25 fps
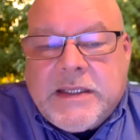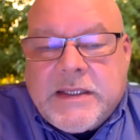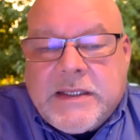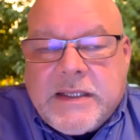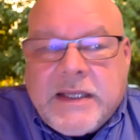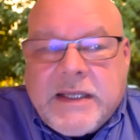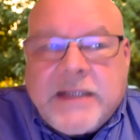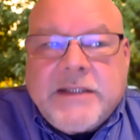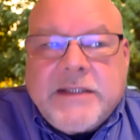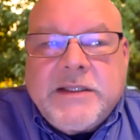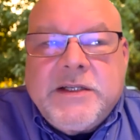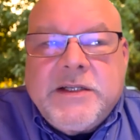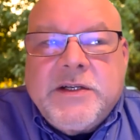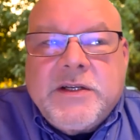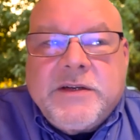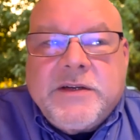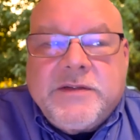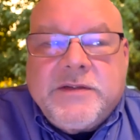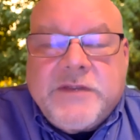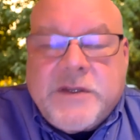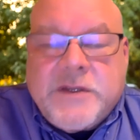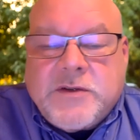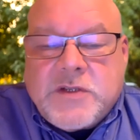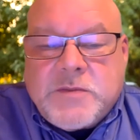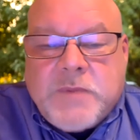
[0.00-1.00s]
likelihood of
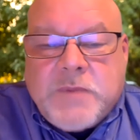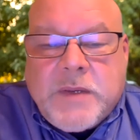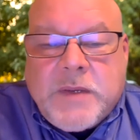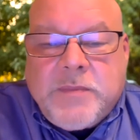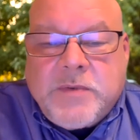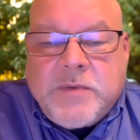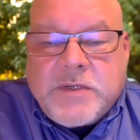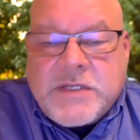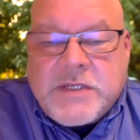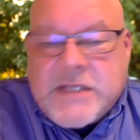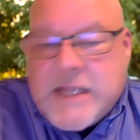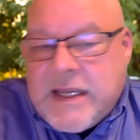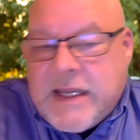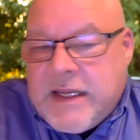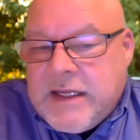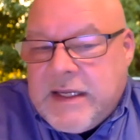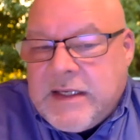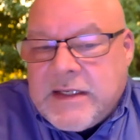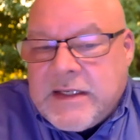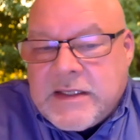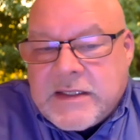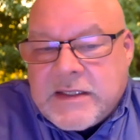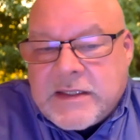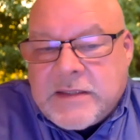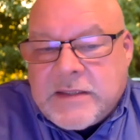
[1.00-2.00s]
those people staying
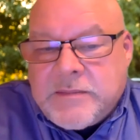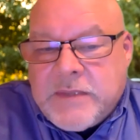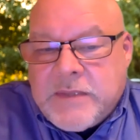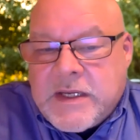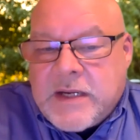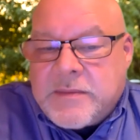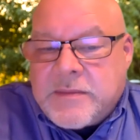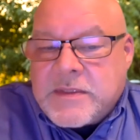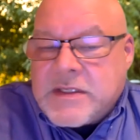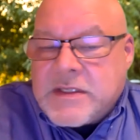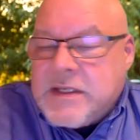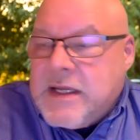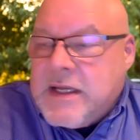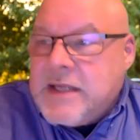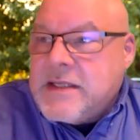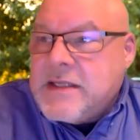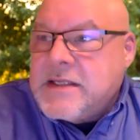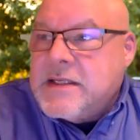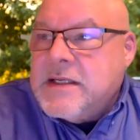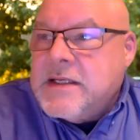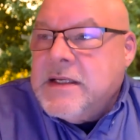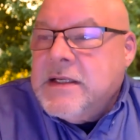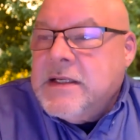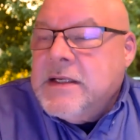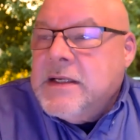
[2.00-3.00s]
uh, becomes less.